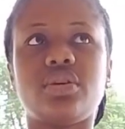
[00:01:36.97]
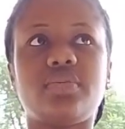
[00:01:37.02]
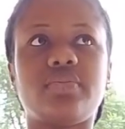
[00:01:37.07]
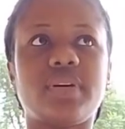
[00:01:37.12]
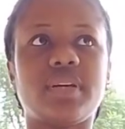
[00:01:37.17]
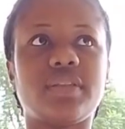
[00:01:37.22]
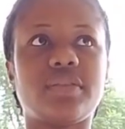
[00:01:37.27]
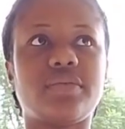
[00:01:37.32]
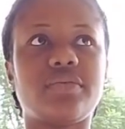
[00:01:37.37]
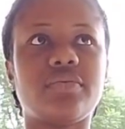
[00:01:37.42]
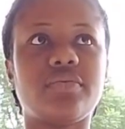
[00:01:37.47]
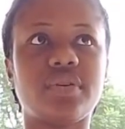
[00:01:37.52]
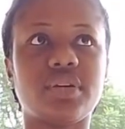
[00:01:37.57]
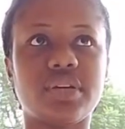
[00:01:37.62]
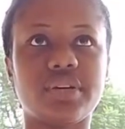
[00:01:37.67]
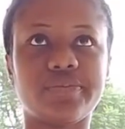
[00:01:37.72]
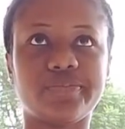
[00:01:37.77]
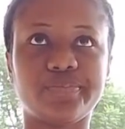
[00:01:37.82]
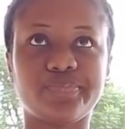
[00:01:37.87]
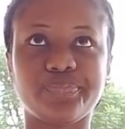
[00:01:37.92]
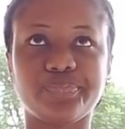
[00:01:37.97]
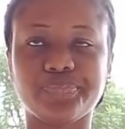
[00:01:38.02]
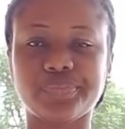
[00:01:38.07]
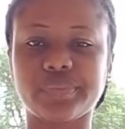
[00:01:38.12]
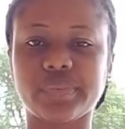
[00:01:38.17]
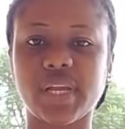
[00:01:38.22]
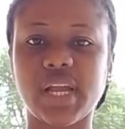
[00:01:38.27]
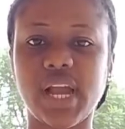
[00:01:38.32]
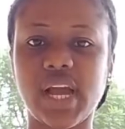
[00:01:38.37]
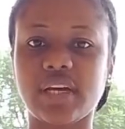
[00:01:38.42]
Number three,
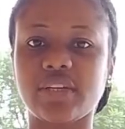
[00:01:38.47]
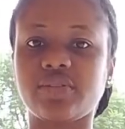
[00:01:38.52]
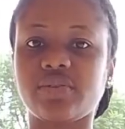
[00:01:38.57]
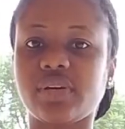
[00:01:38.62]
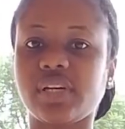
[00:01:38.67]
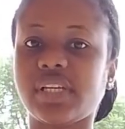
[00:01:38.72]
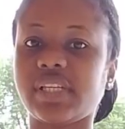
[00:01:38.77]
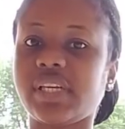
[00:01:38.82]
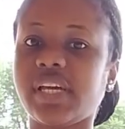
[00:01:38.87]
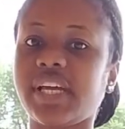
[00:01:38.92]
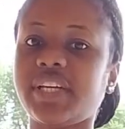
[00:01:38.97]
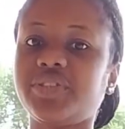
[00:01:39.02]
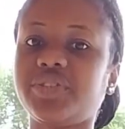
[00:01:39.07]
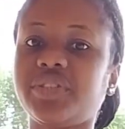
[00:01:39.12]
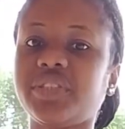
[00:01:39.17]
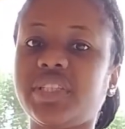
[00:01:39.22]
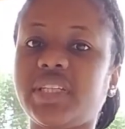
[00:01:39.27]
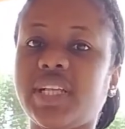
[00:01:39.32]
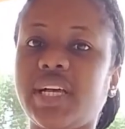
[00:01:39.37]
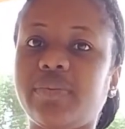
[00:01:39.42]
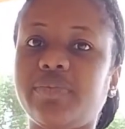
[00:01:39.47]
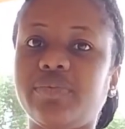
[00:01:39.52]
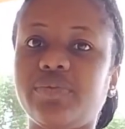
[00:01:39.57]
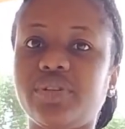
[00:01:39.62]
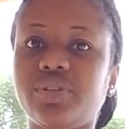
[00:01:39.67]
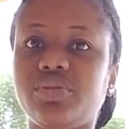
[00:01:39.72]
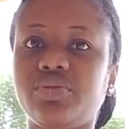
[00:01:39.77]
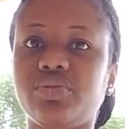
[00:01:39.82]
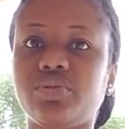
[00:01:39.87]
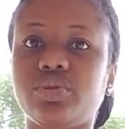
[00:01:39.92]
as you're entering the
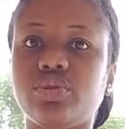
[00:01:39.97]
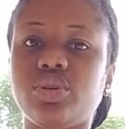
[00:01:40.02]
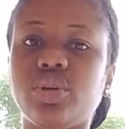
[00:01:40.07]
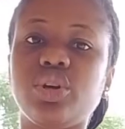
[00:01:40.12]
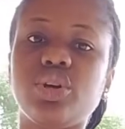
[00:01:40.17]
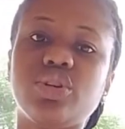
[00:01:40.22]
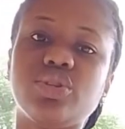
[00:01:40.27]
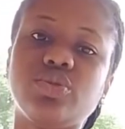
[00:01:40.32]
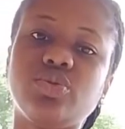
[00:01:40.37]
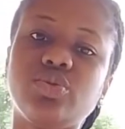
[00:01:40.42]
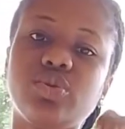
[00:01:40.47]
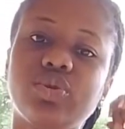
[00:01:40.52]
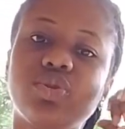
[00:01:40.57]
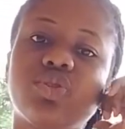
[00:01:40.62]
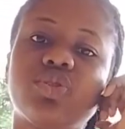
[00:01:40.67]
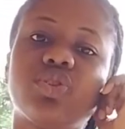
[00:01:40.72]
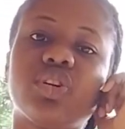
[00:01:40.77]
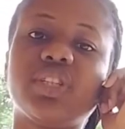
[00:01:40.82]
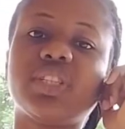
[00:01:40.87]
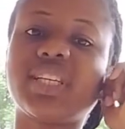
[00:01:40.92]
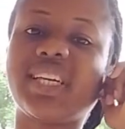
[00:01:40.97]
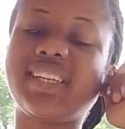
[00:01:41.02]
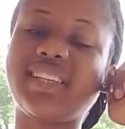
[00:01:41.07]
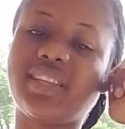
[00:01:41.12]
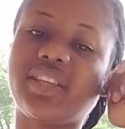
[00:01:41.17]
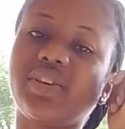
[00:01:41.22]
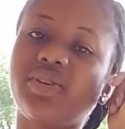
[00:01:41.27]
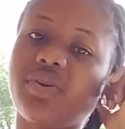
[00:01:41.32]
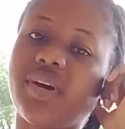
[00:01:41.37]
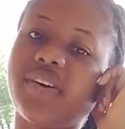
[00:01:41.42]
laboratory, don't touch
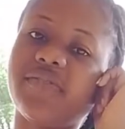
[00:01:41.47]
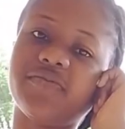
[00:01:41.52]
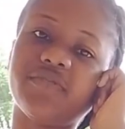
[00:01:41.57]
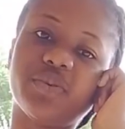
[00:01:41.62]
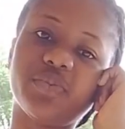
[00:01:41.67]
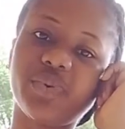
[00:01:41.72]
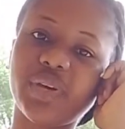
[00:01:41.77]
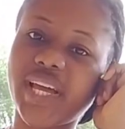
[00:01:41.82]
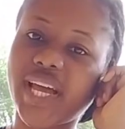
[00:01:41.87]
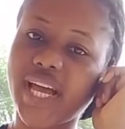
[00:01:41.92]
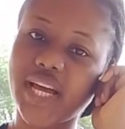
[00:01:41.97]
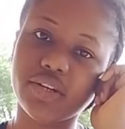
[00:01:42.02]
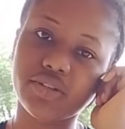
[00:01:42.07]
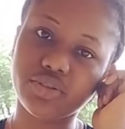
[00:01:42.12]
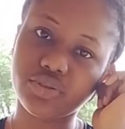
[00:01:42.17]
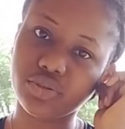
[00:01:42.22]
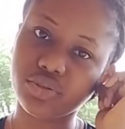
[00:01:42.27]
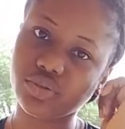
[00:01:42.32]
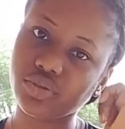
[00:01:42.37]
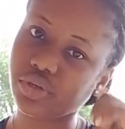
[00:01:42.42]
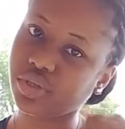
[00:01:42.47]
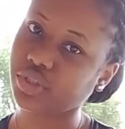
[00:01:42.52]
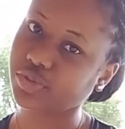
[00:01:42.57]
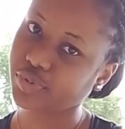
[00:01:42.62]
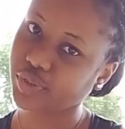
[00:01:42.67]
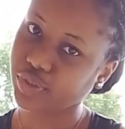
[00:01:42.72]
anything you have not been asked to touch.